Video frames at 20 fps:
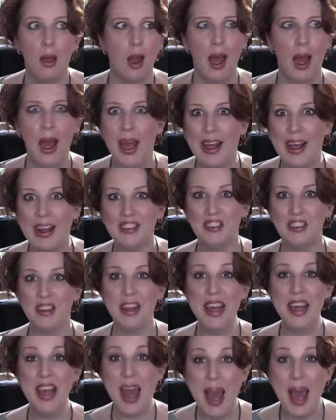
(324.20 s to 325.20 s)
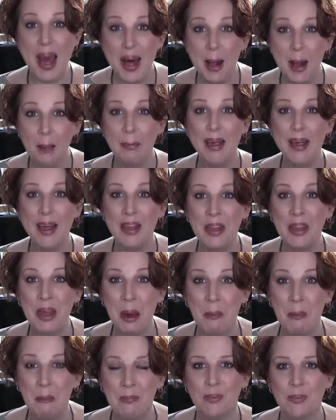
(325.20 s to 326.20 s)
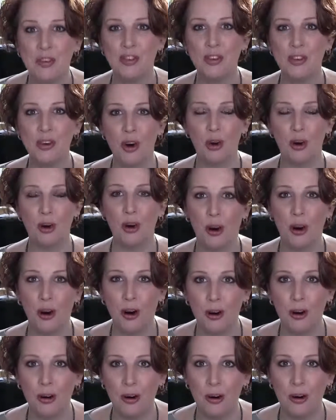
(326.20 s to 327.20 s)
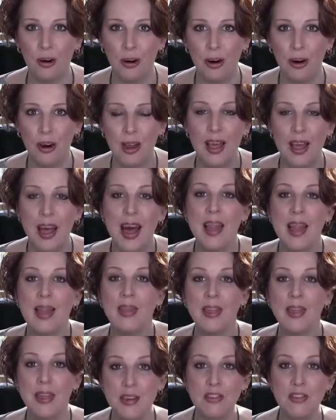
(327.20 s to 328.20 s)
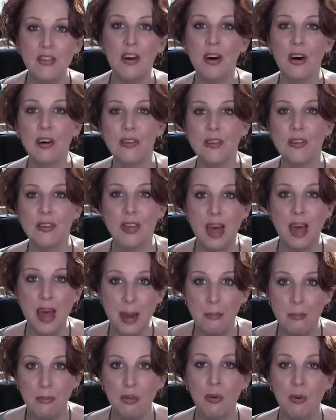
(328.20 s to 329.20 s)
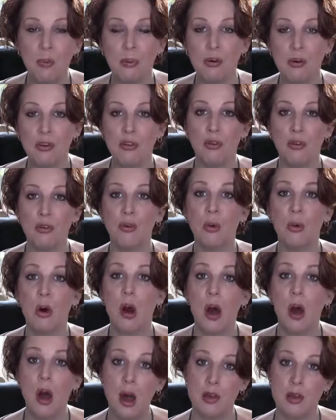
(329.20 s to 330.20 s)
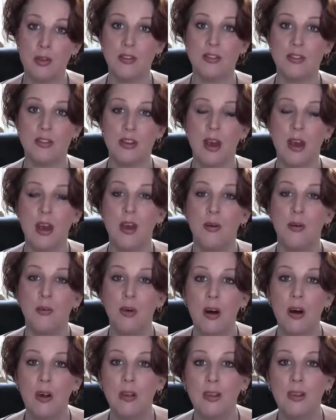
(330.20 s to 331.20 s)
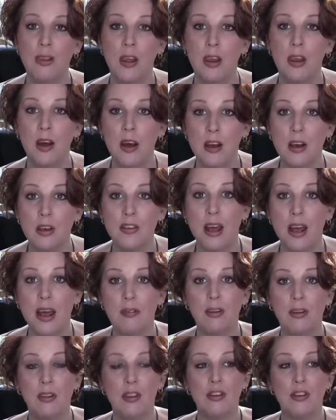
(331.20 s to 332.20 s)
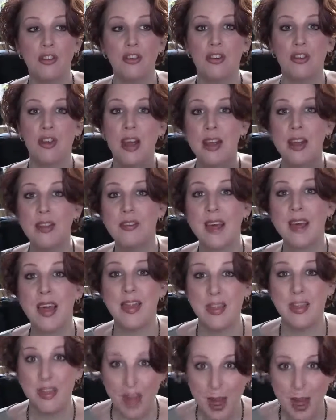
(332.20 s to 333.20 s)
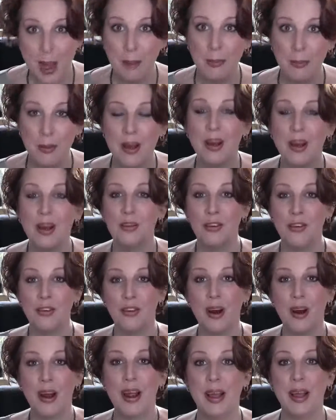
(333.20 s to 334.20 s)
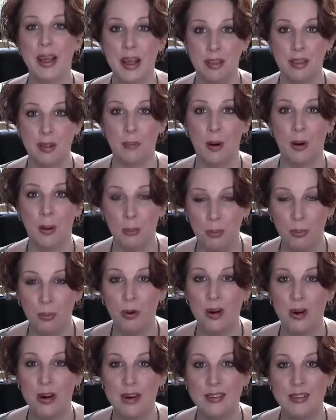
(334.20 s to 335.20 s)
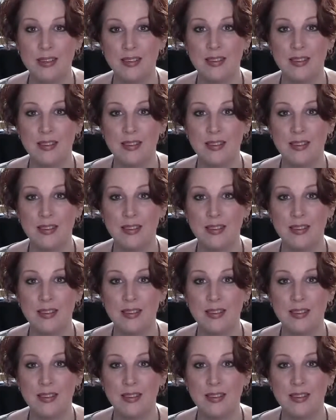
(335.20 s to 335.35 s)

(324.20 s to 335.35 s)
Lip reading: actually helping them. Shock horror. This causes them to pursue us rather than us having to chase them to try and get them on board.